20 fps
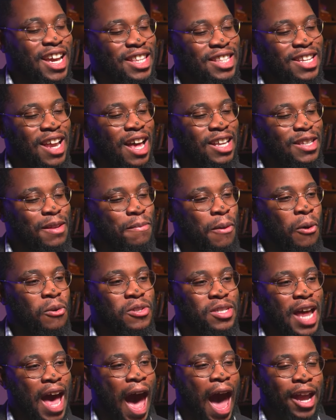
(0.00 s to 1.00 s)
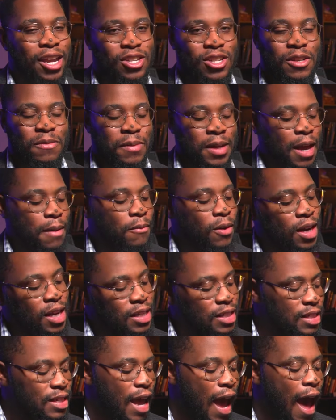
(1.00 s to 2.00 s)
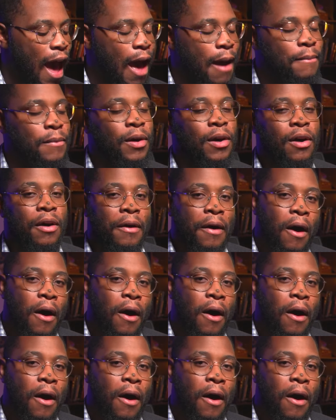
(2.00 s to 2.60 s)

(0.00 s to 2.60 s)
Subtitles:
It's not supposed to actually be, I'm gonna dab